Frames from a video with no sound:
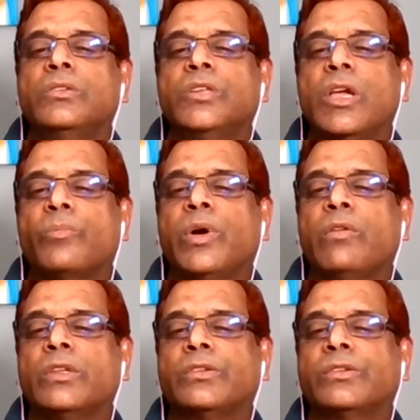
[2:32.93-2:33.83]
She
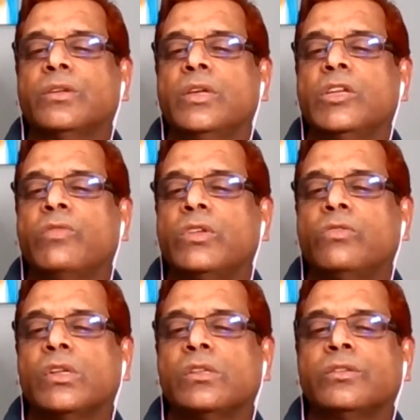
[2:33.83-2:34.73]
empowers
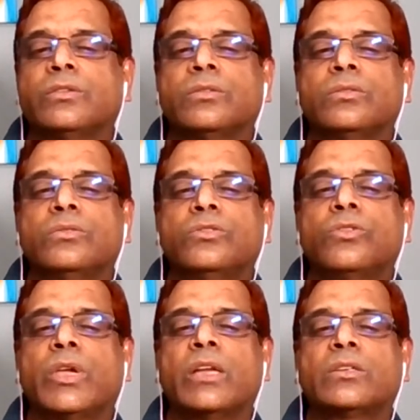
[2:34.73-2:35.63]
individuals
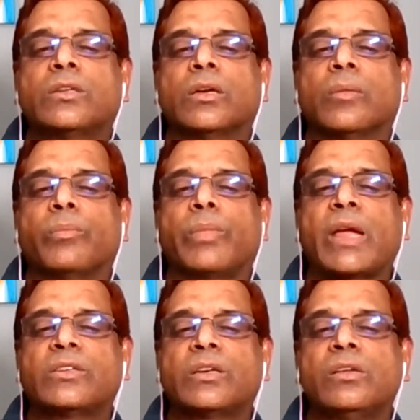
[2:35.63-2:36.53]
to get
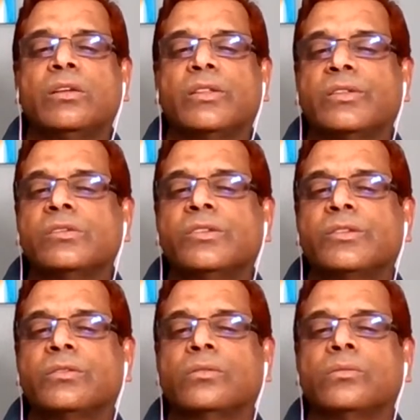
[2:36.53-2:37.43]
practical
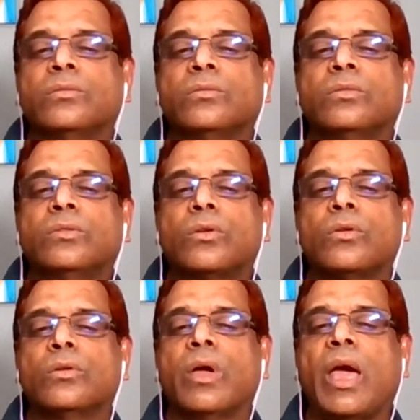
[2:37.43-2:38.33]
results
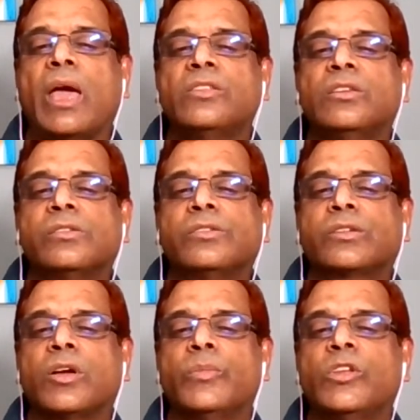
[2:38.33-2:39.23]
through
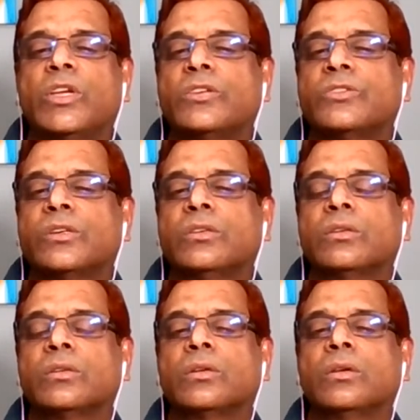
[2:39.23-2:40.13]
angels communication,
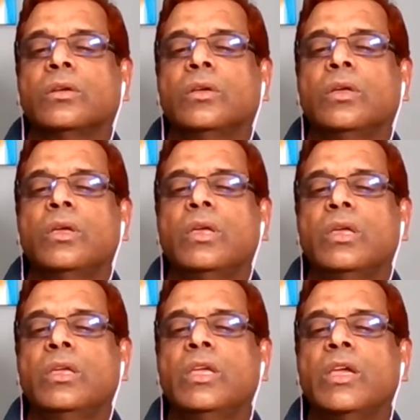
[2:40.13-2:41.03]

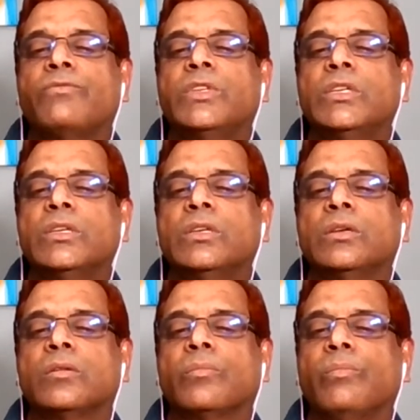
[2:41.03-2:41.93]
EFT,
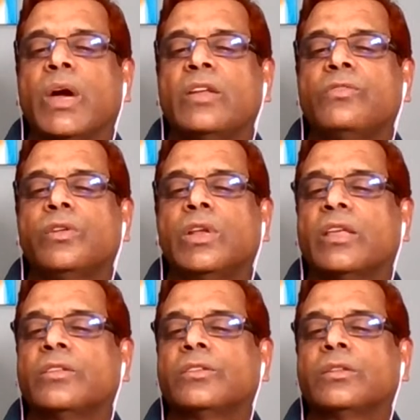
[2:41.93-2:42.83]

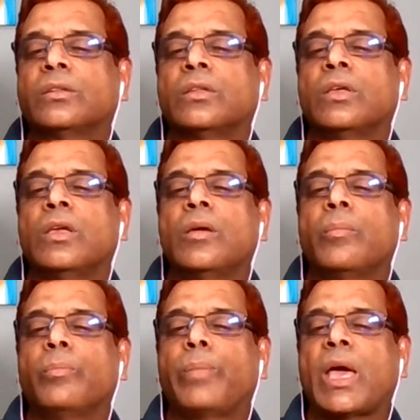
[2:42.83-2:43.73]
mindfulness,
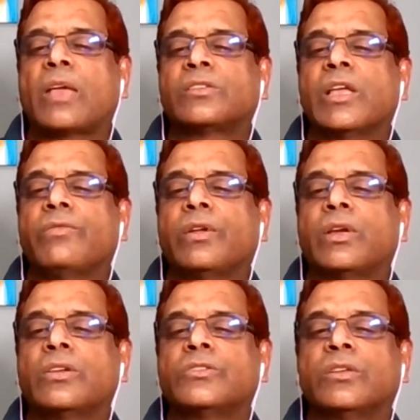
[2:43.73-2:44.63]
past life
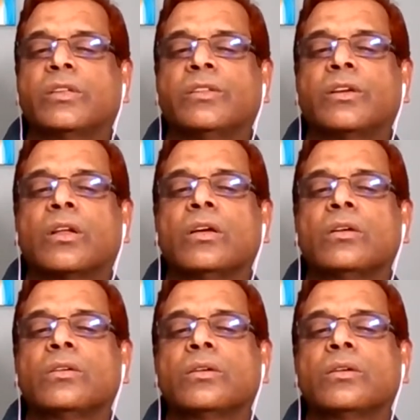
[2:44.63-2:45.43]
regression, etc.,